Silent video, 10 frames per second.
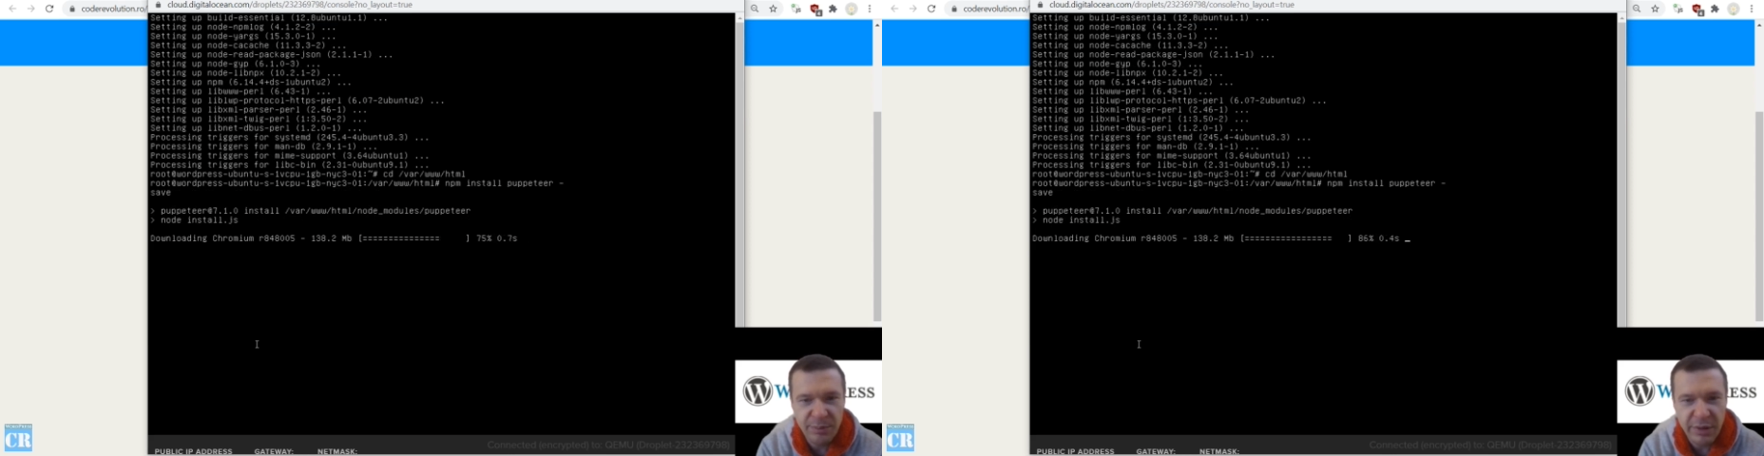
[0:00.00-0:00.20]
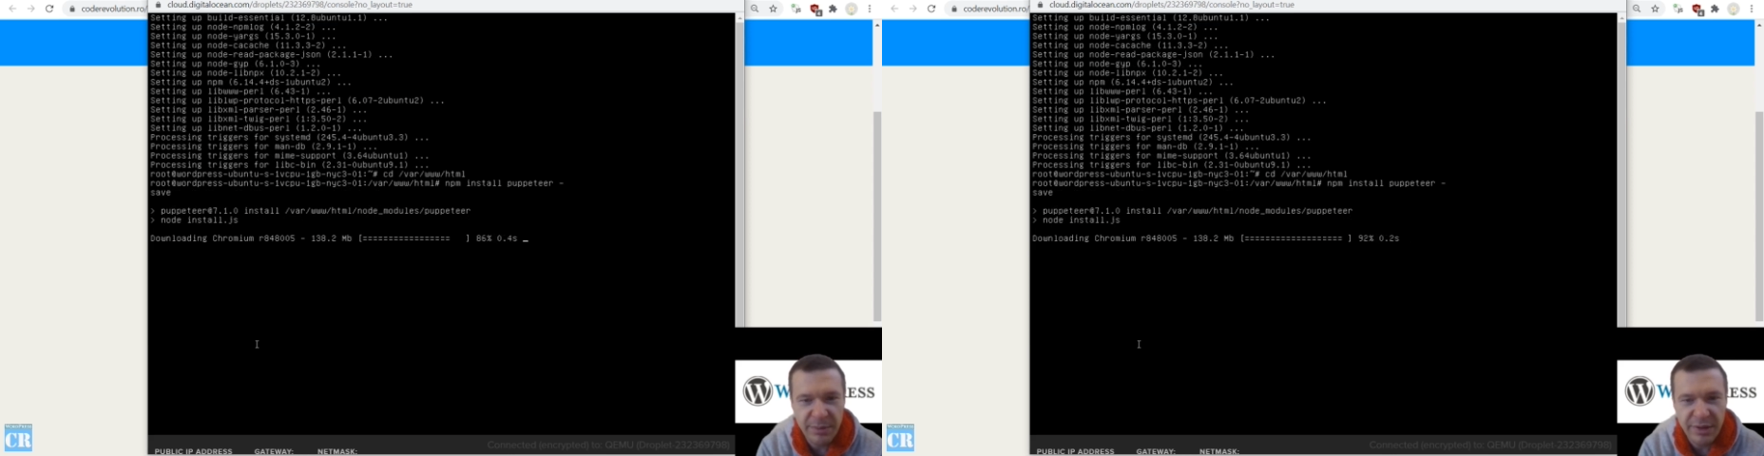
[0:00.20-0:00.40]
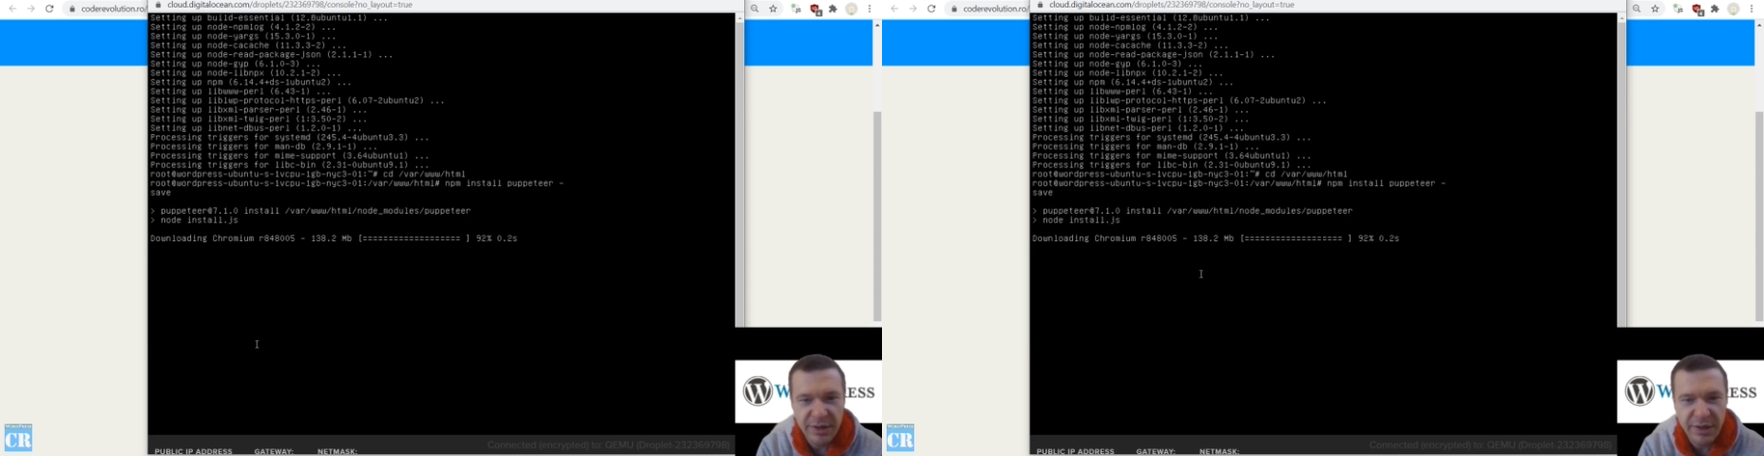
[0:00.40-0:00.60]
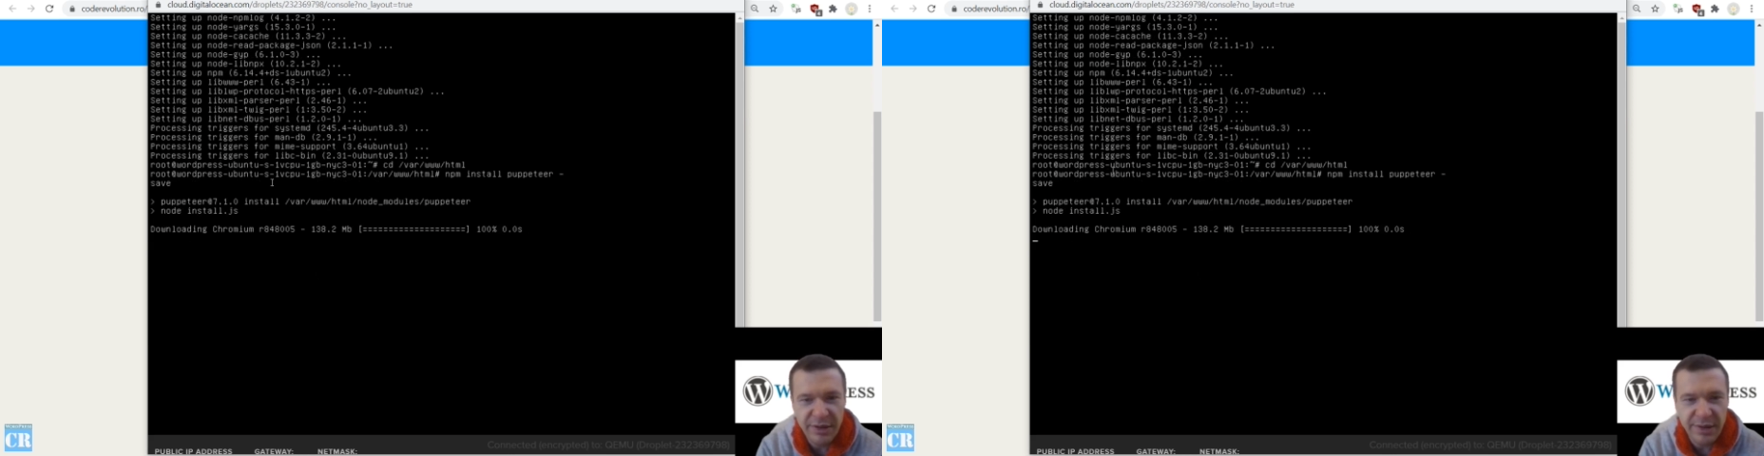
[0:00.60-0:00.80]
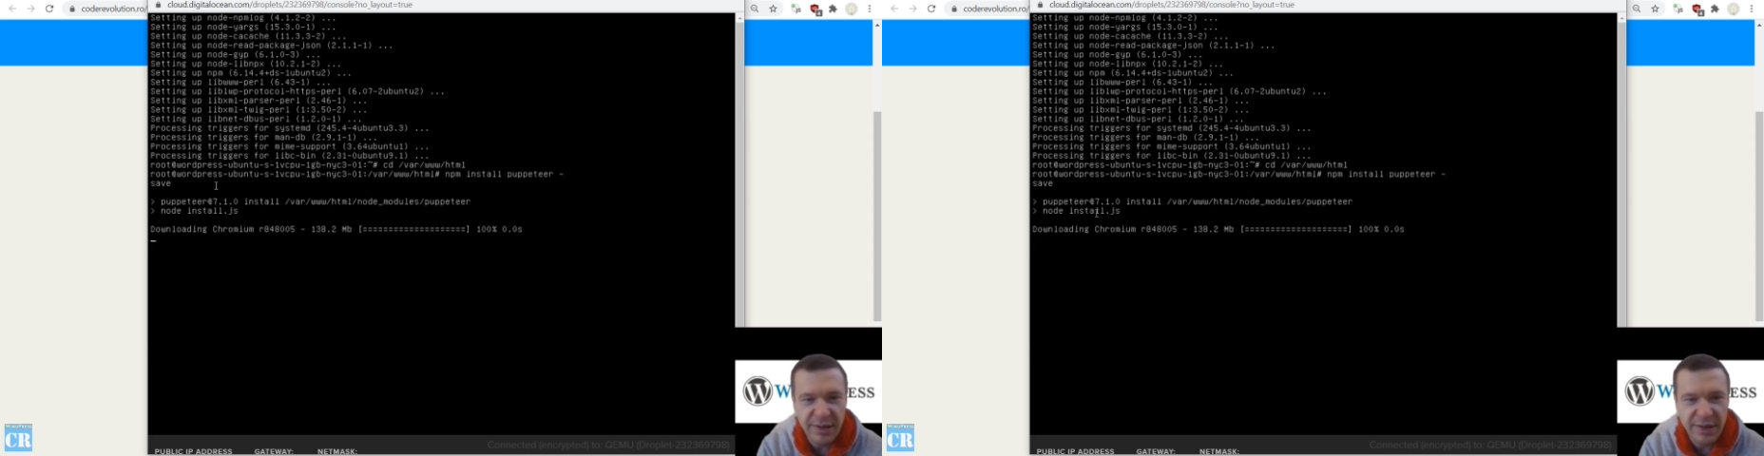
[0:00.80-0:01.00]

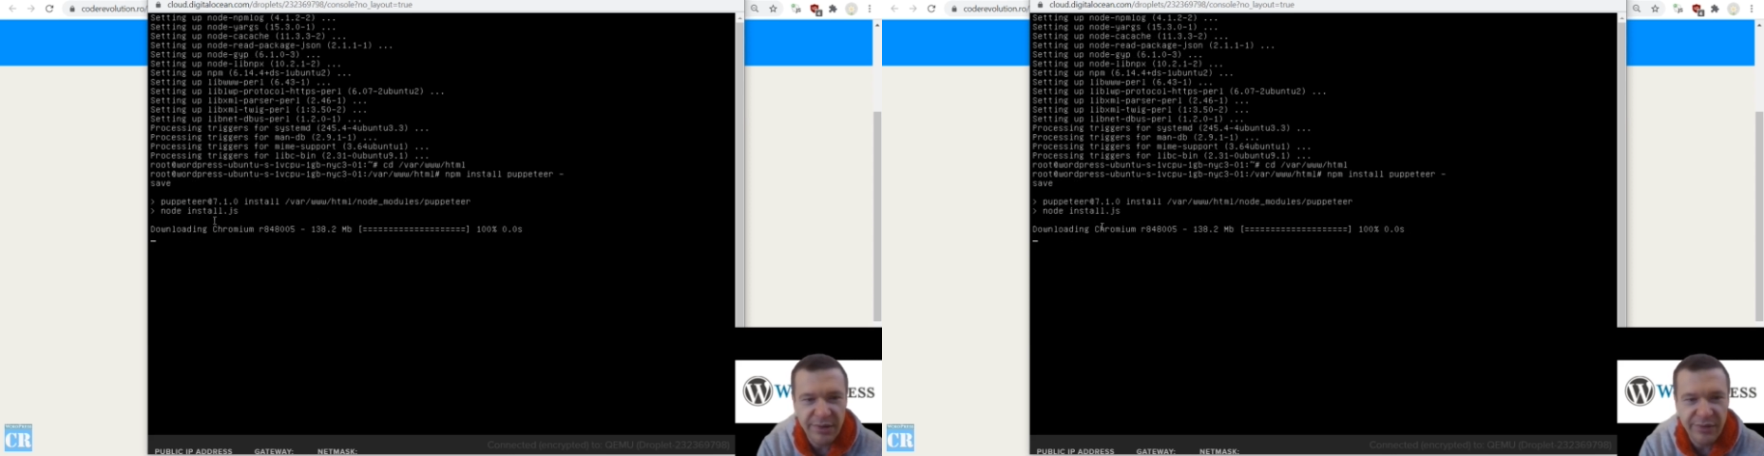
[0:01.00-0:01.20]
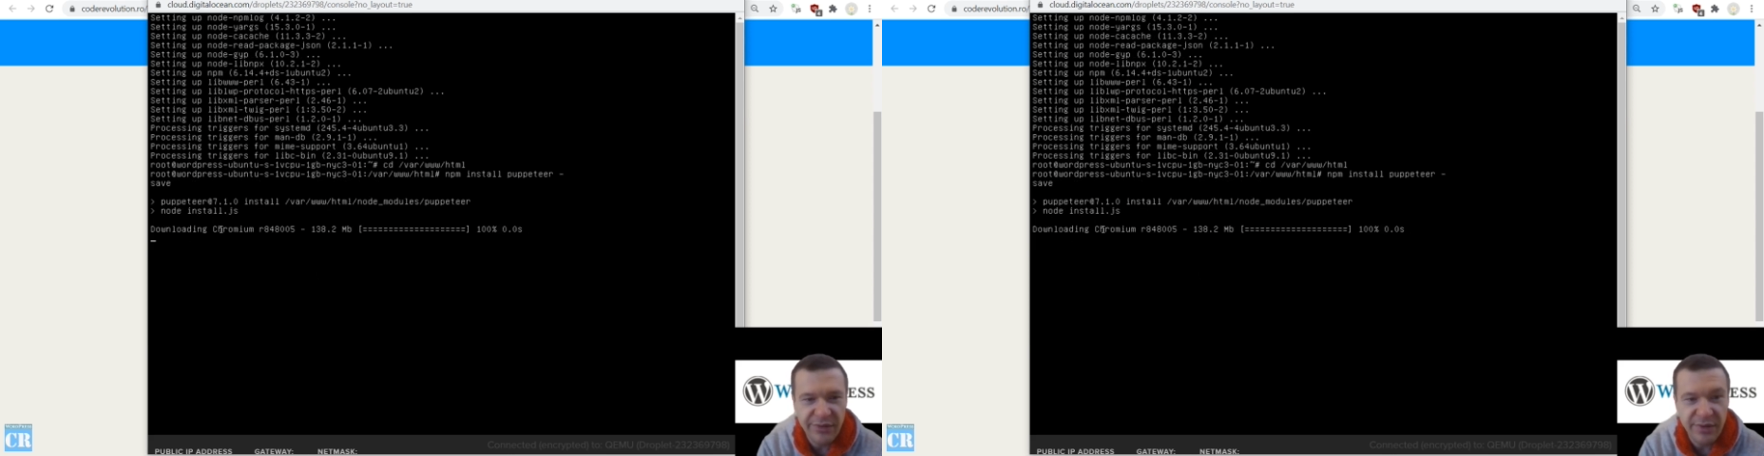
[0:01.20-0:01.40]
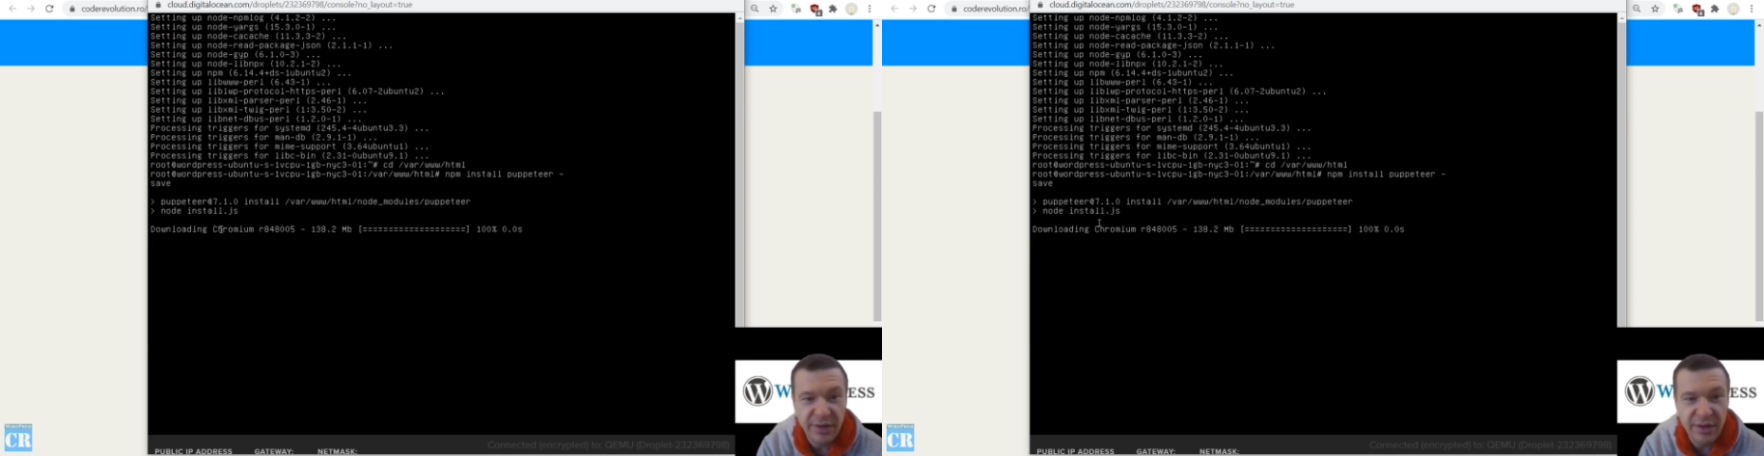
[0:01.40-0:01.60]
Puppeteer is